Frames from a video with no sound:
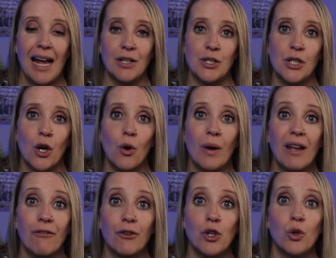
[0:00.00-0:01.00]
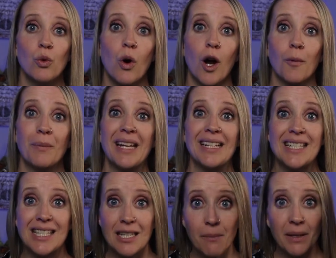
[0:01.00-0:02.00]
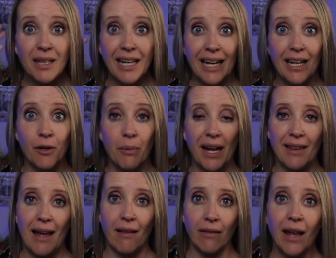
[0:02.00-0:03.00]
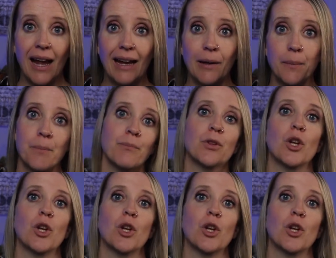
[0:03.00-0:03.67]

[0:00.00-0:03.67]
And so if you are being stimulated by that light,